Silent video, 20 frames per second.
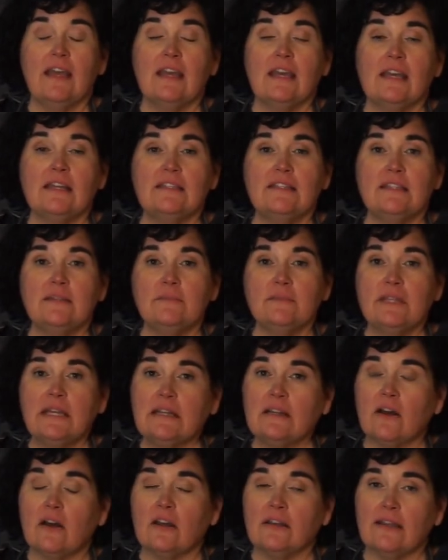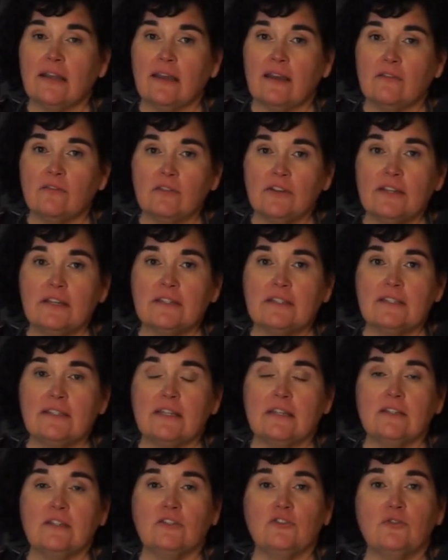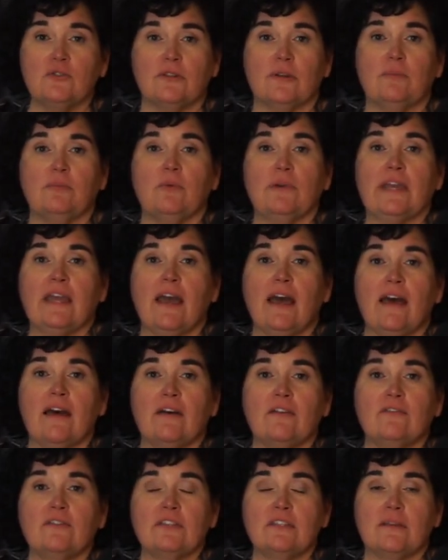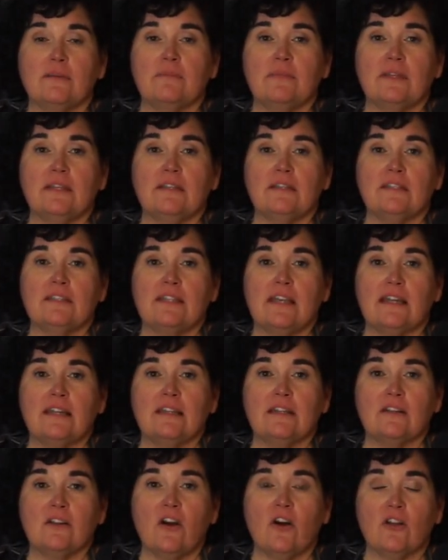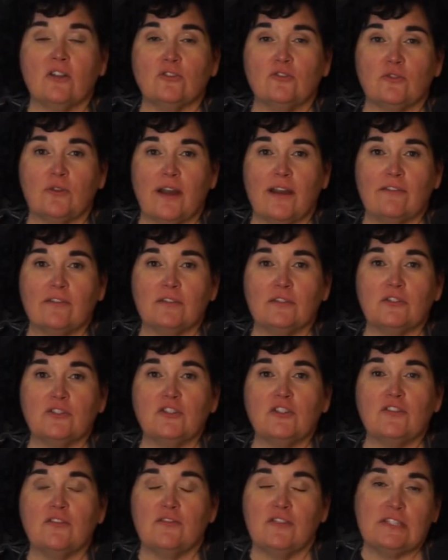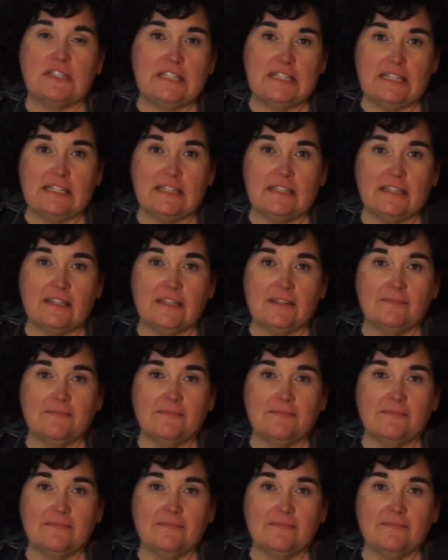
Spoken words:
It seems like on every extended trip we have something set in called traveler's fatigue.